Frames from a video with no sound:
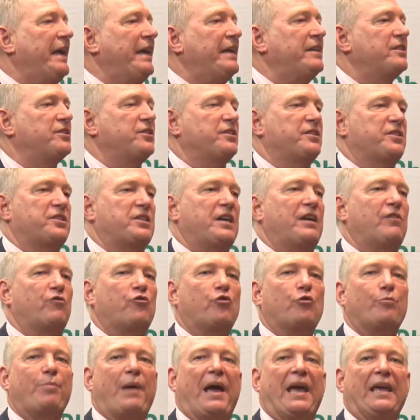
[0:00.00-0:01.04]
into the
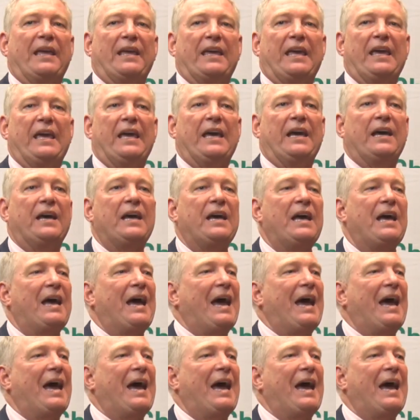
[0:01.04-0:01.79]
central bank here,